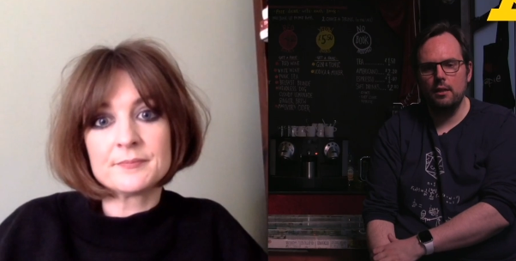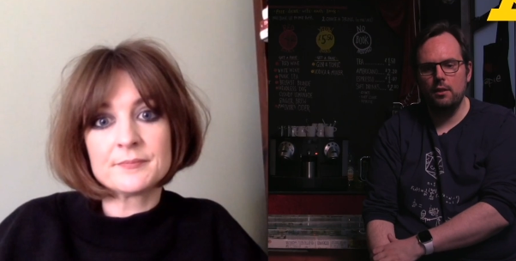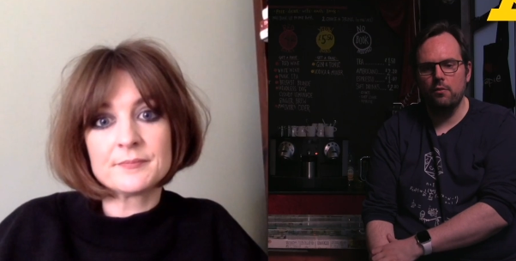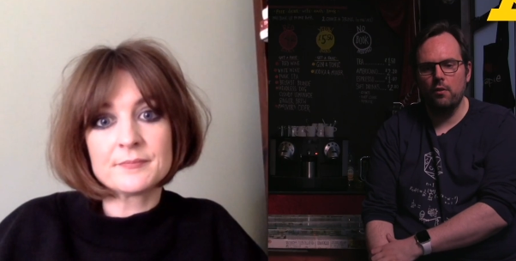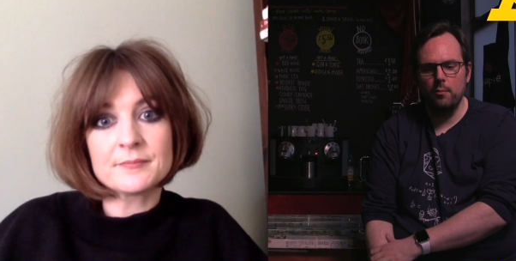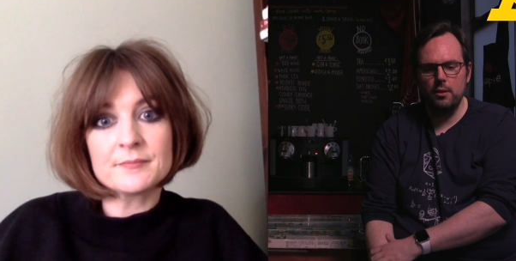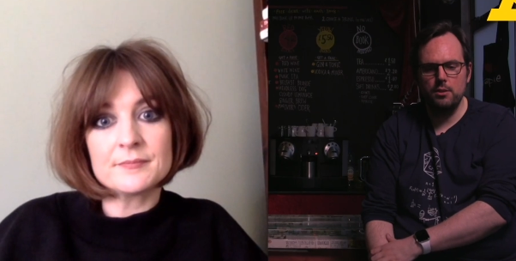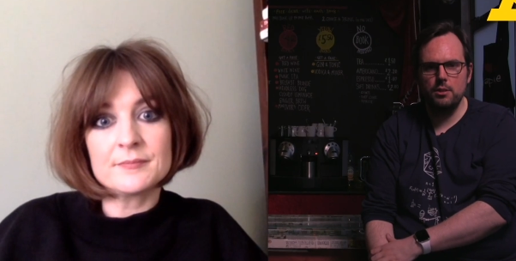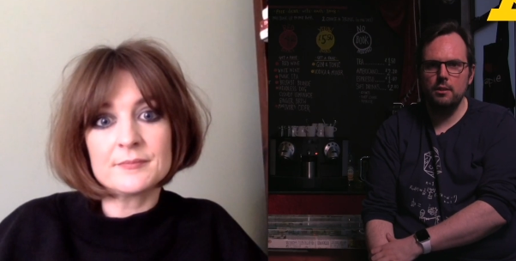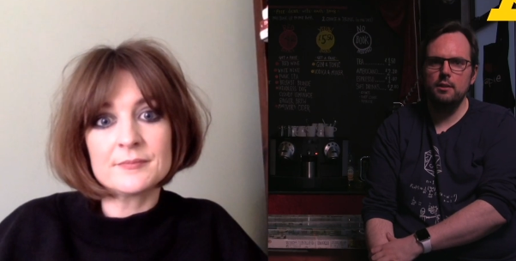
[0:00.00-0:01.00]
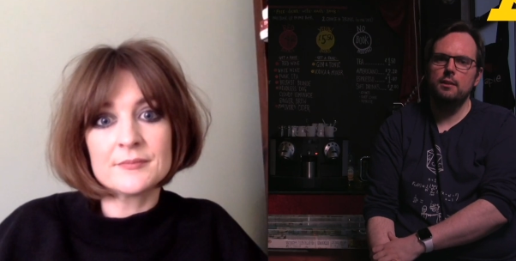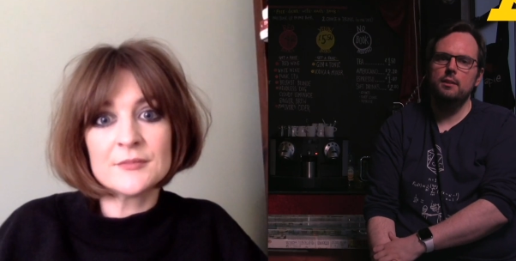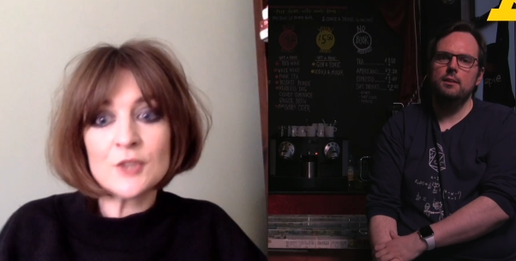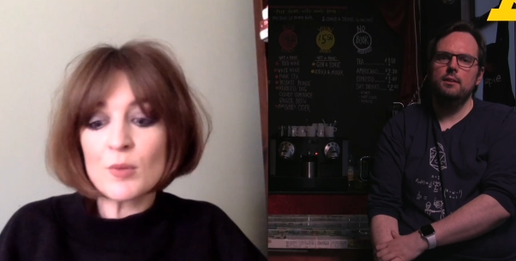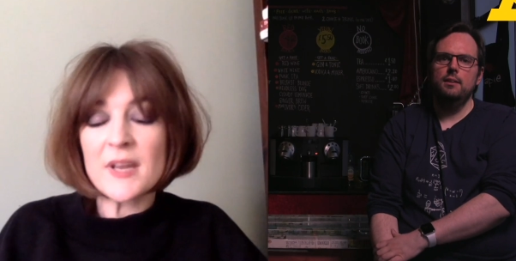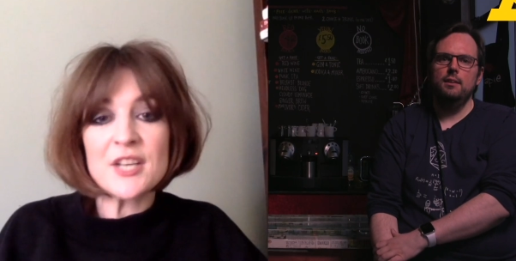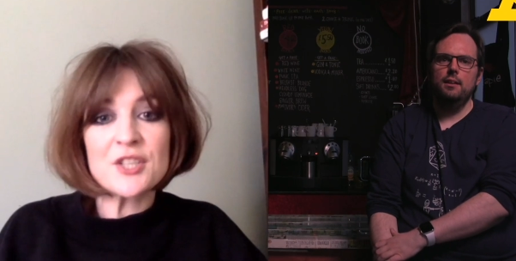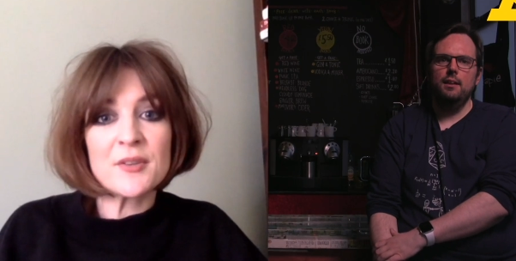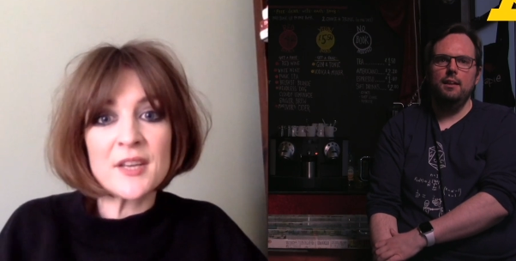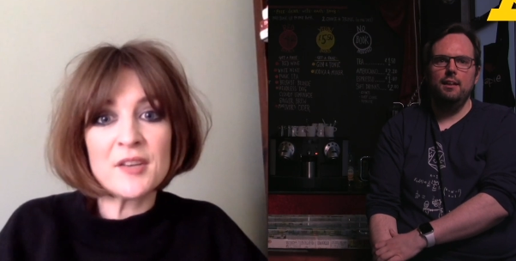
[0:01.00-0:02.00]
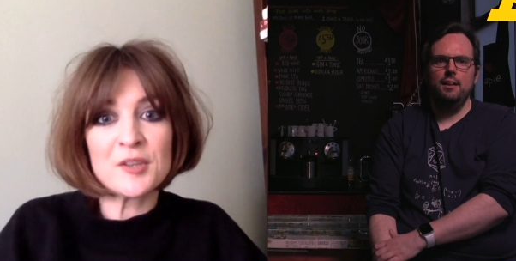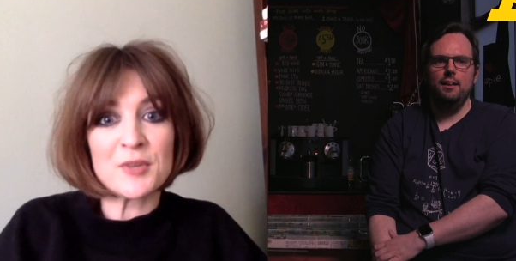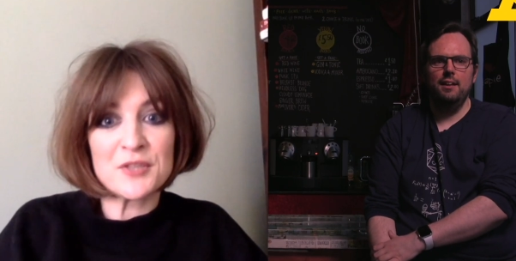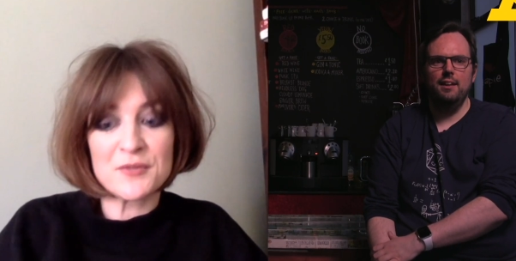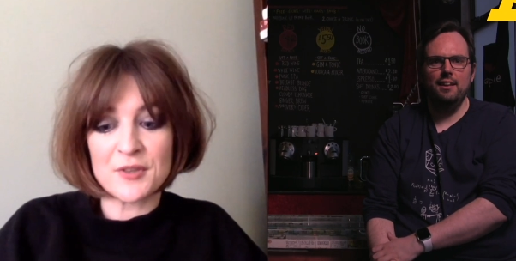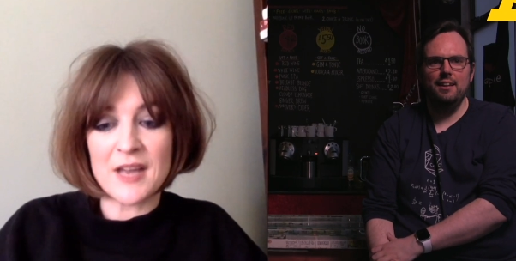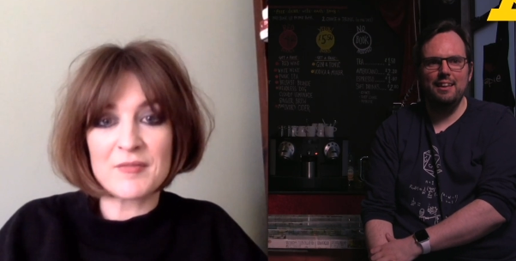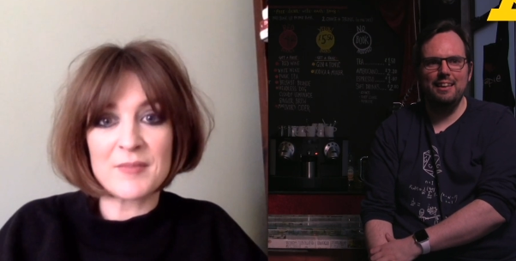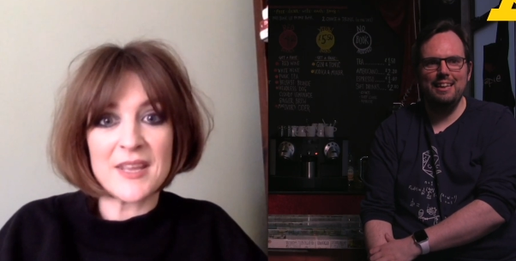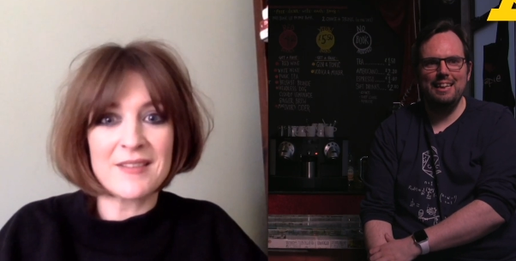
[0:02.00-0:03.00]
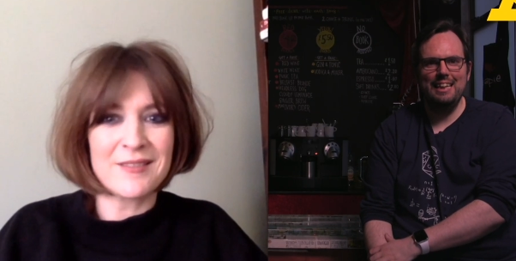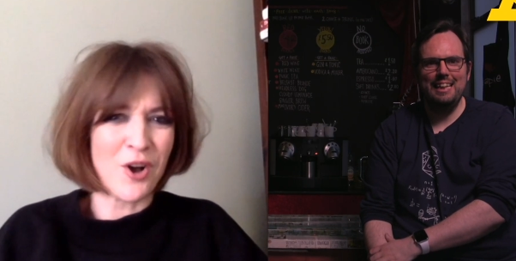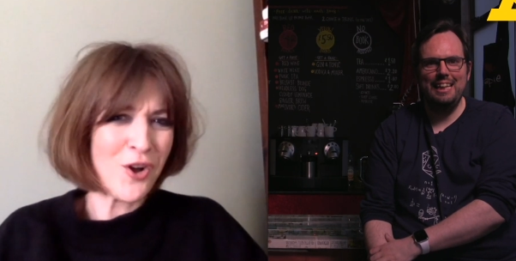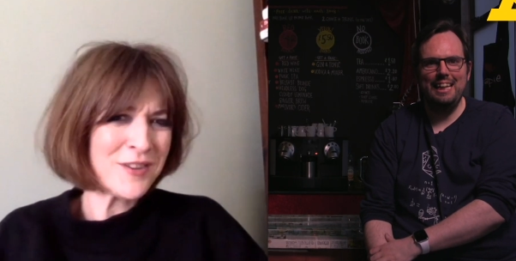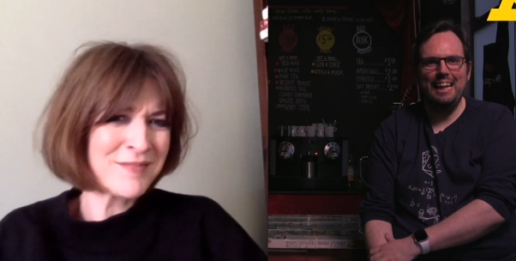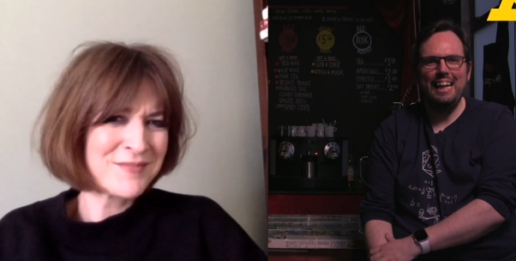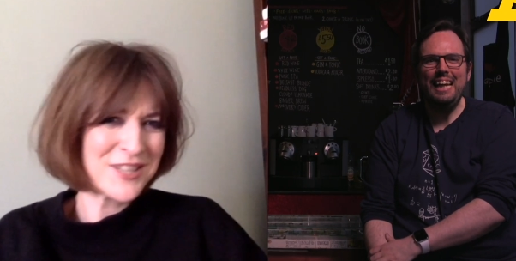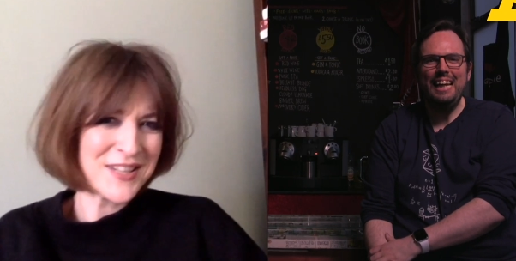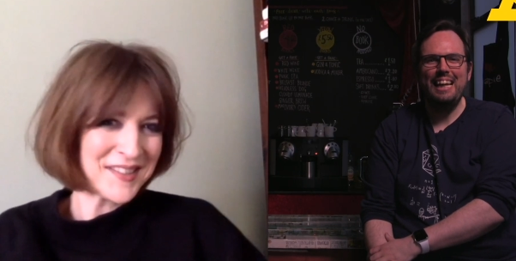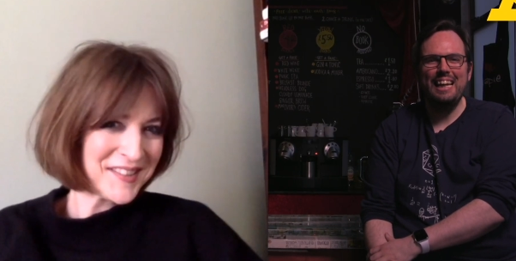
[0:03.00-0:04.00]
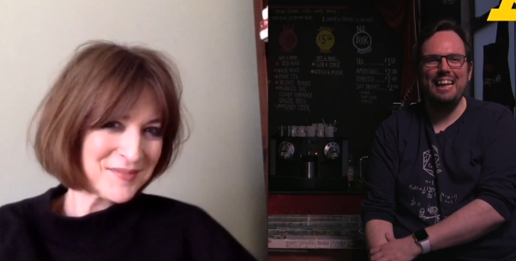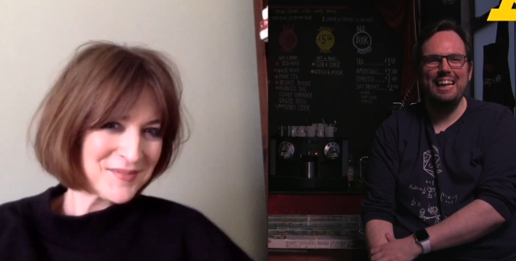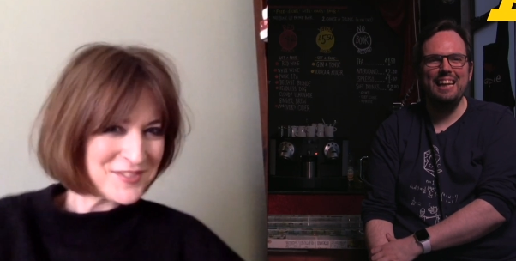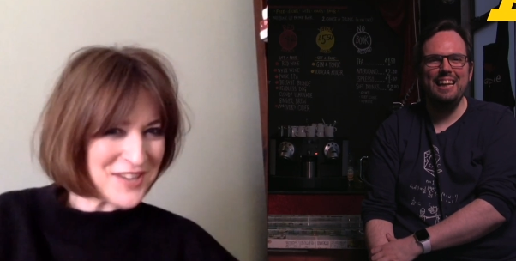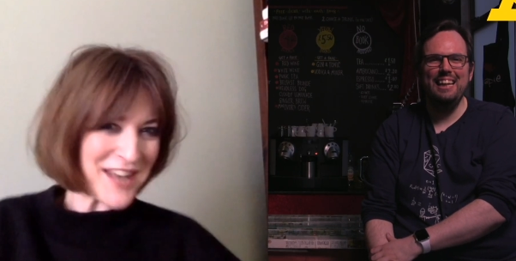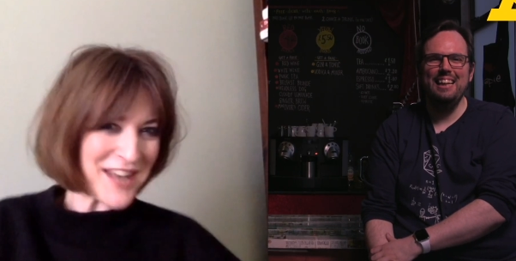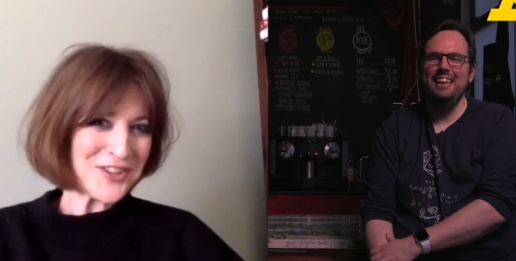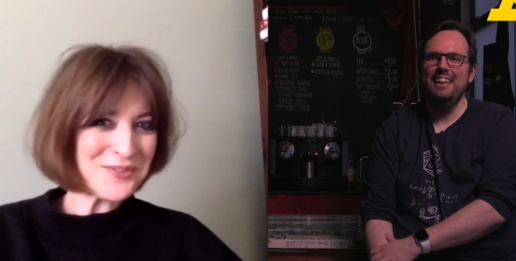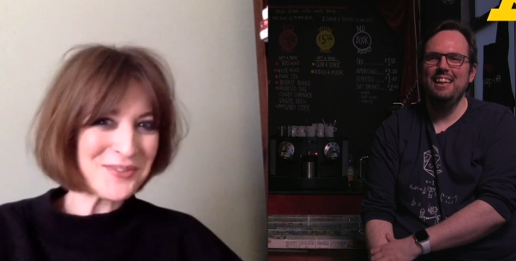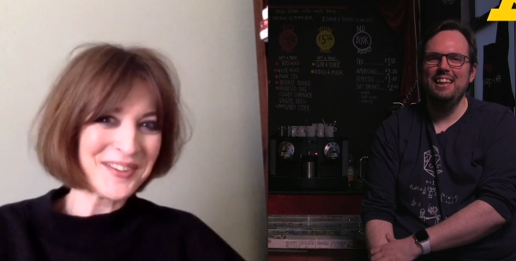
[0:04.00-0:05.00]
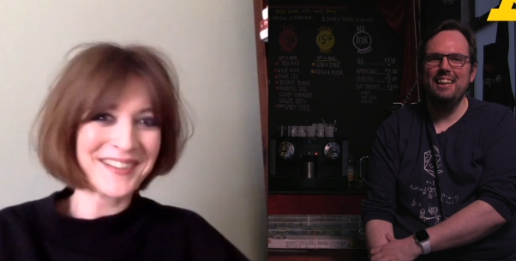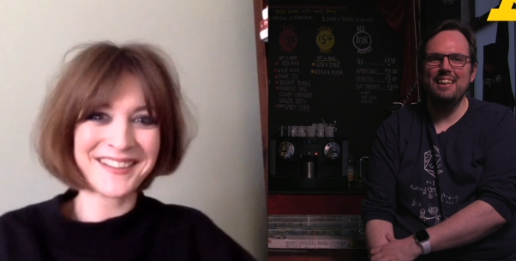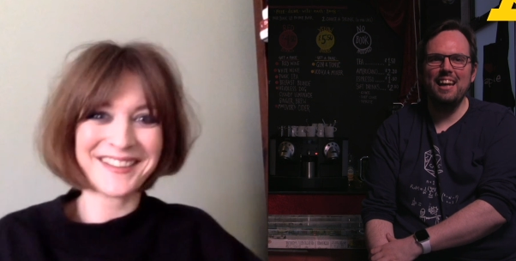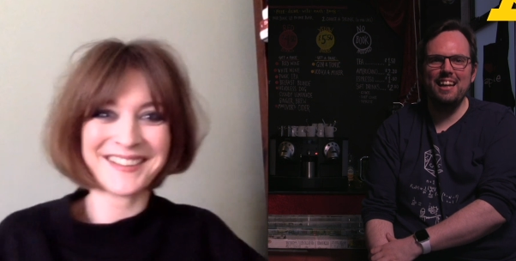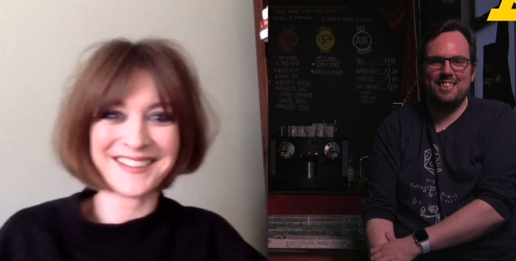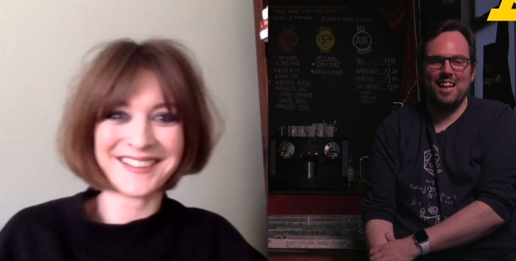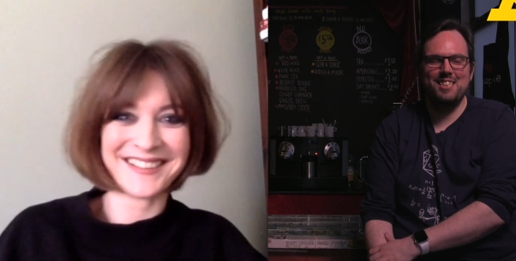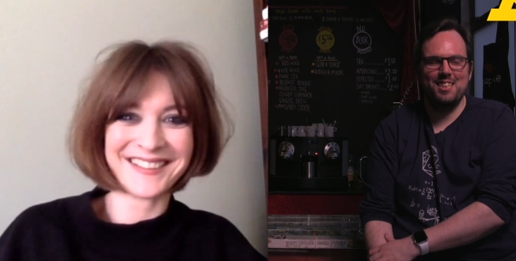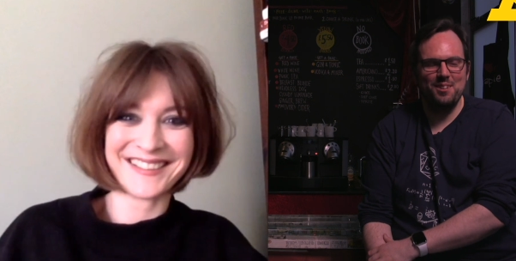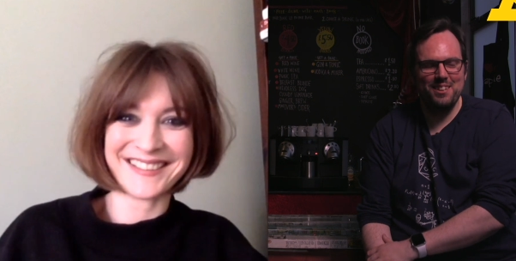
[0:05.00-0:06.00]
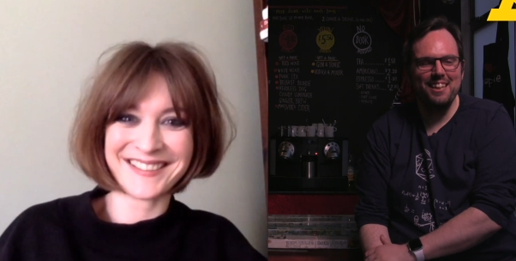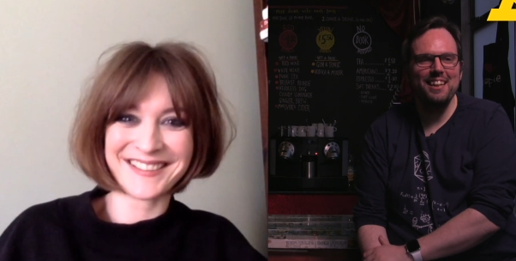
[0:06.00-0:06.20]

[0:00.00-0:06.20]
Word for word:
Speaker 1: Thank you very much.
Speaker 2: No, pleasure. Thank you so much for having me on to the chat show.
Speaker 1: Yeah, chat show.